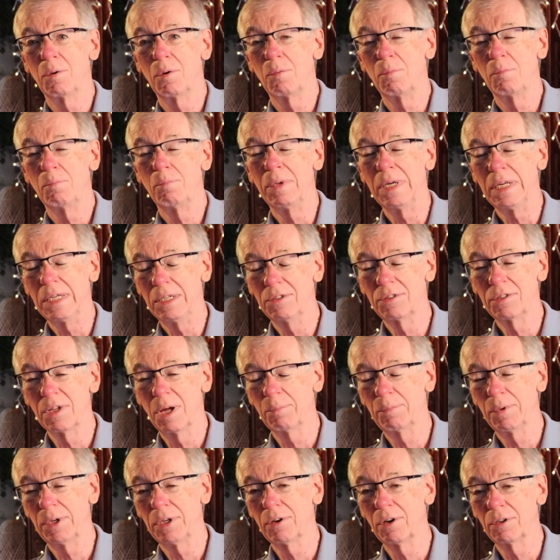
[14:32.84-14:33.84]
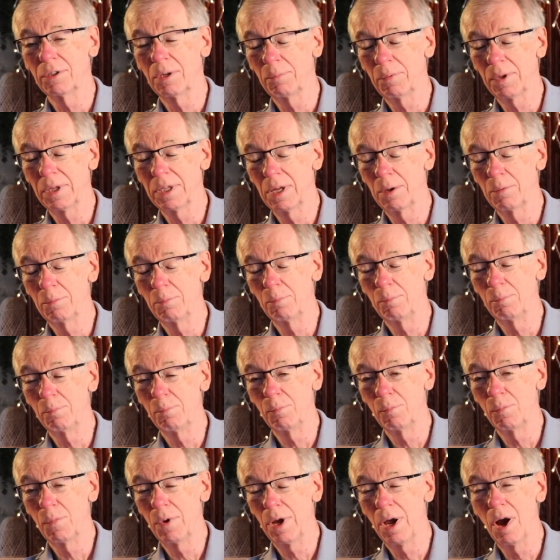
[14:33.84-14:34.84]
mean something, or something that
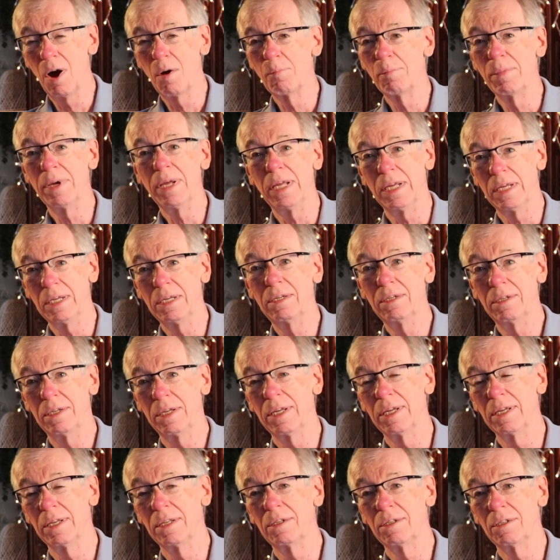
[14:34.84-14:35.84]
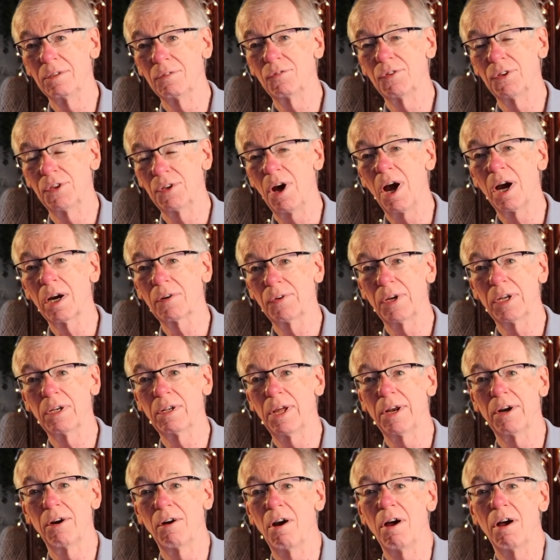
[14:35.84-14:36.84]
helped me in photography
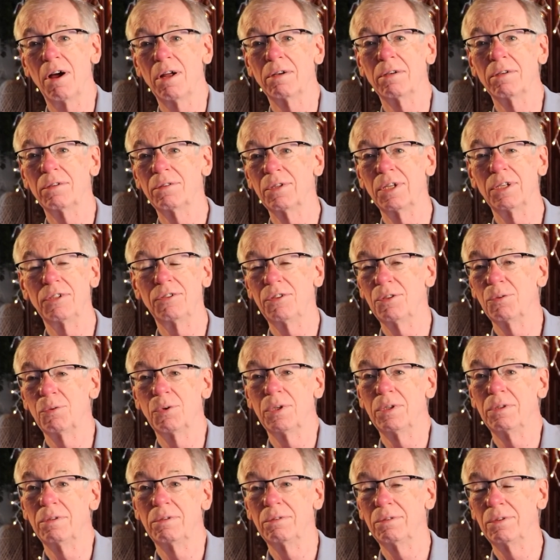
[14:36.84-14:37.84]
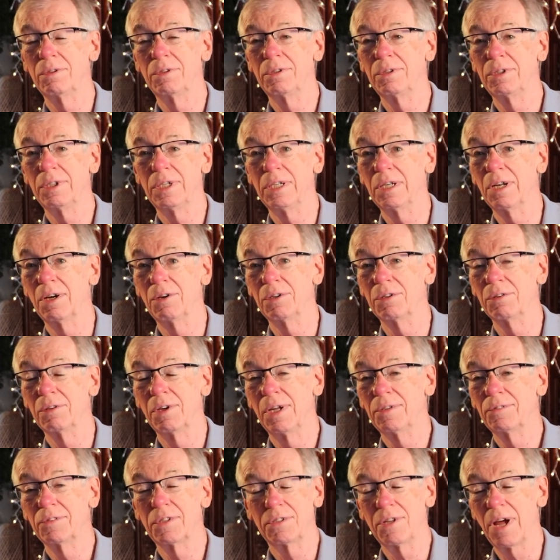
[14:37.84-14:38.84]
later on, that you would, at
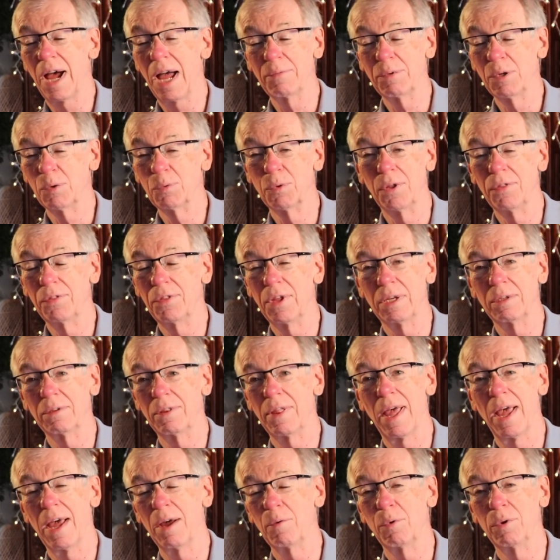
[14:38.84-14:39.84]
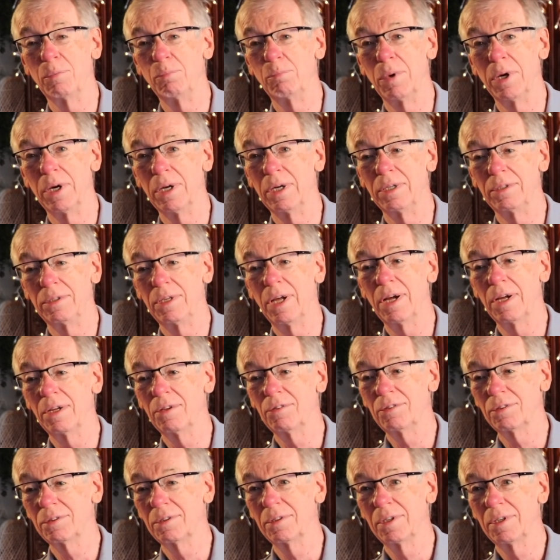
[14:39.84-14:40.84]
the time you wouldn't think that, but it
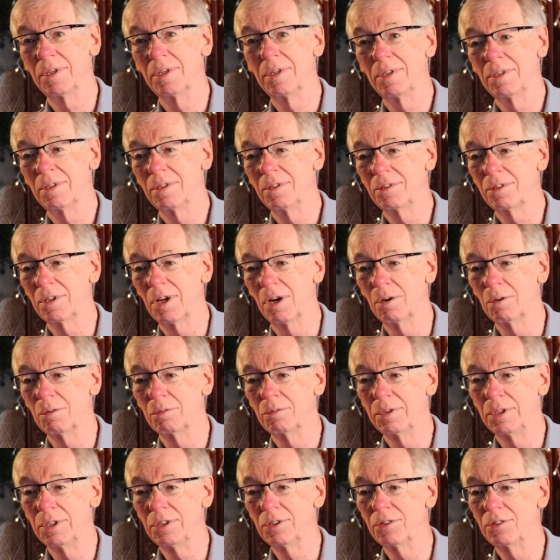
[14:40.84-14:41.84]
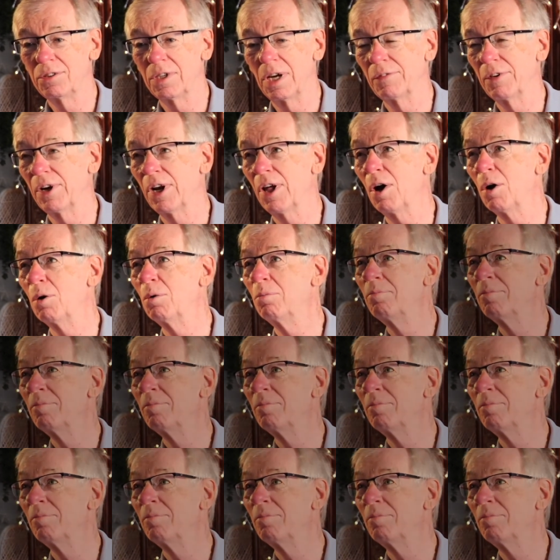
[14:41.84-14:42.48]
does. So you just never know.